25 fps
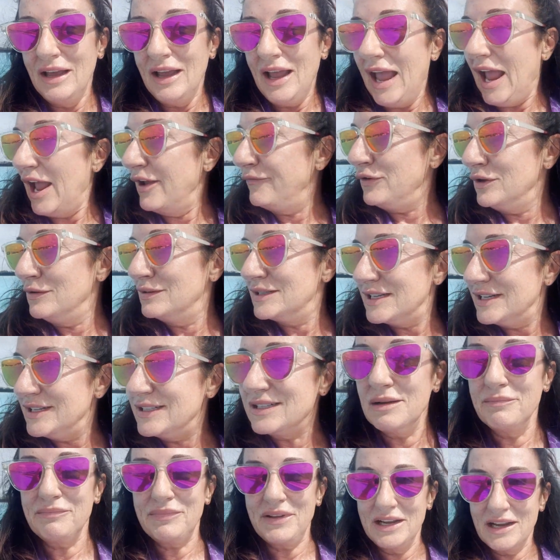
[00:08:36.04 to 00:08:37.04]
If you see
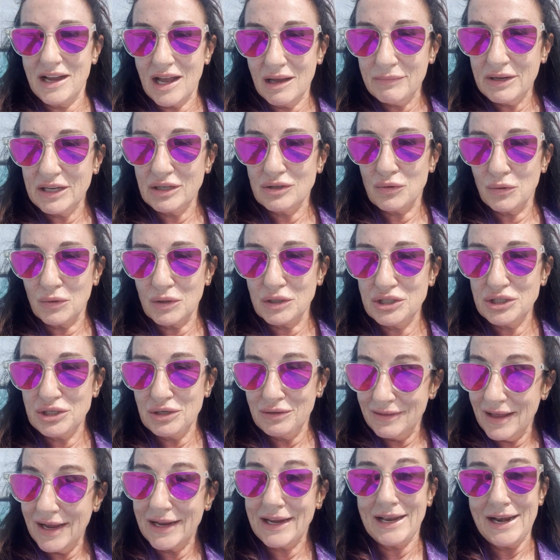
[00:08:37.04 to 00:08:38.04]
something coming towards you,
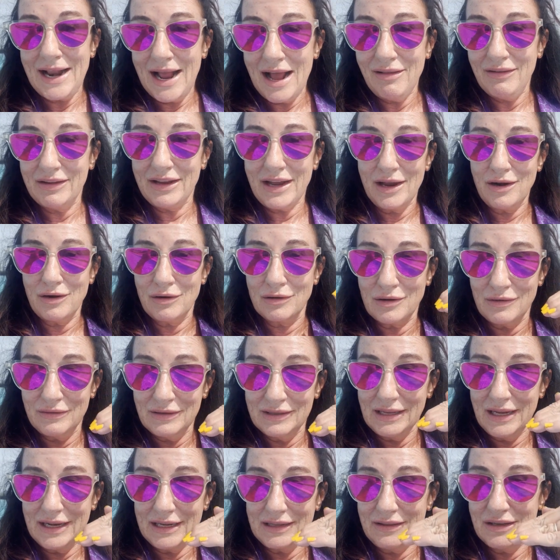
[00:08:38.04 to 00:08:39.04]
like an alligator
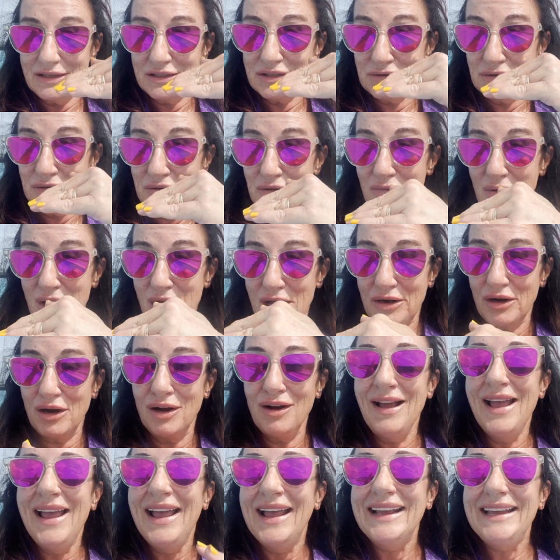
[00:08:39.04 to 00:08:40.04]
going like this through the water,
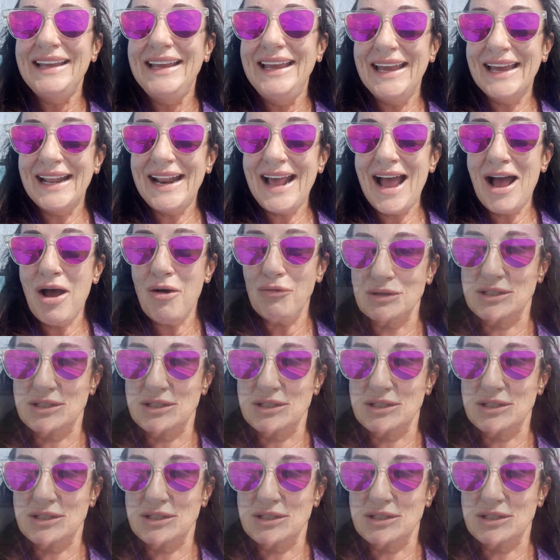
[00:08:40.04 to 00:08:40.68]
get out.